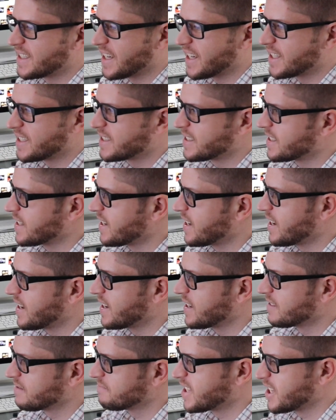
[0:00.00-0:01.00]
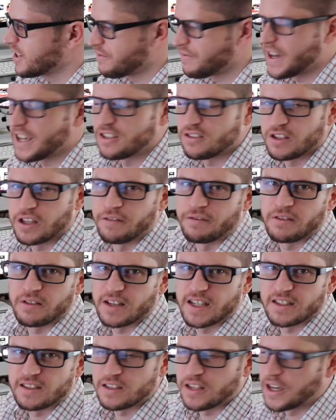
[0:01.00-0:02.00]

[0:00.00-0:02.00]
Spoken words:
get a facelift, let's